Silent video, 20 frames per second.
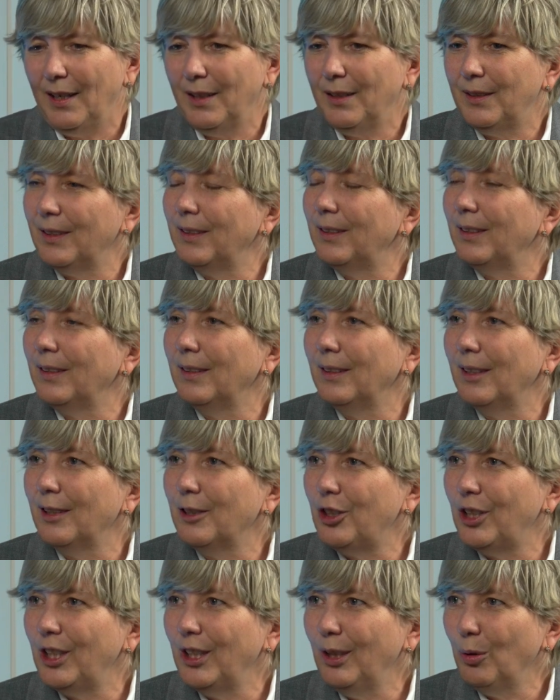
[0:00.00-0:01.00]
I did in
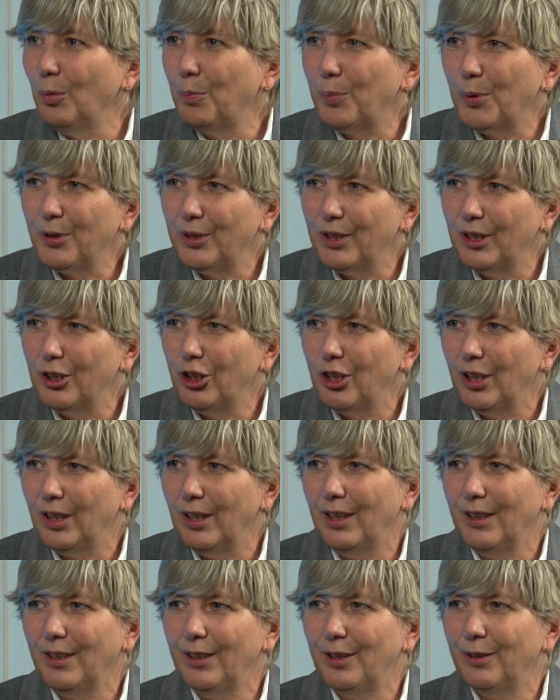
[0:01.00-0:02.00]
the geo
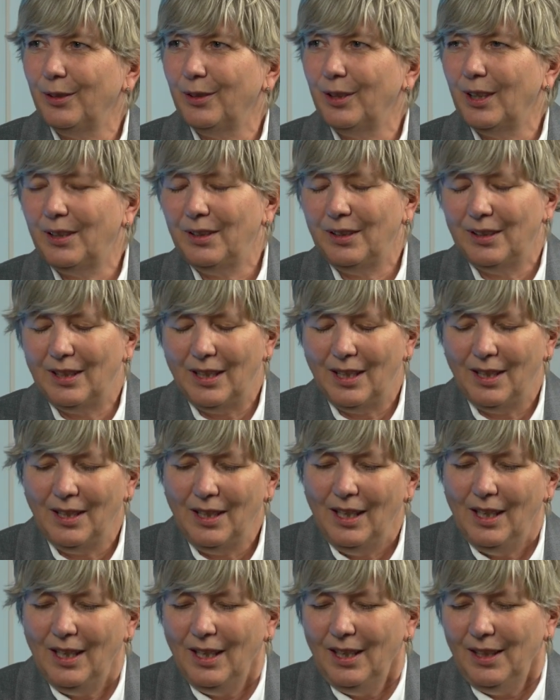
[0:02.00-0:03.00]
positioning, so that the